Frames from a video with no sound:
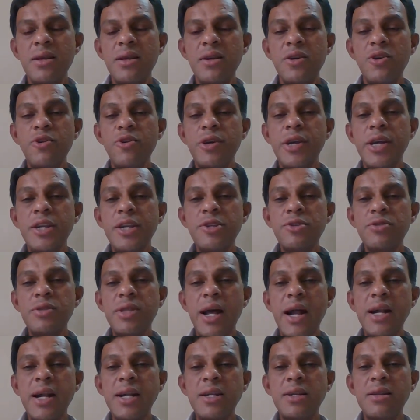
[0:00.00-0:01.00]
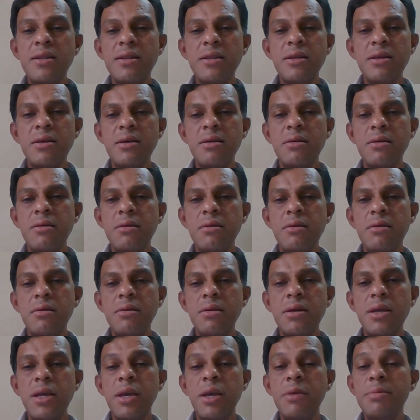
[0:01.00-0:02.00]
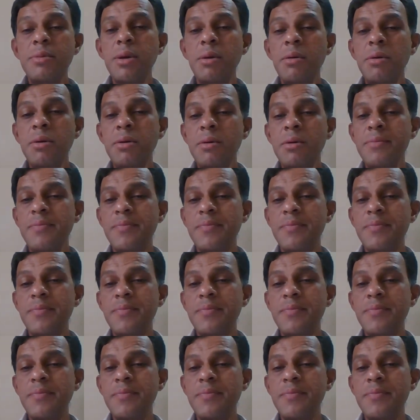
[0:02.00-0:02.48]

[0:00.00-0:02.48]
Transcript: look into that. If the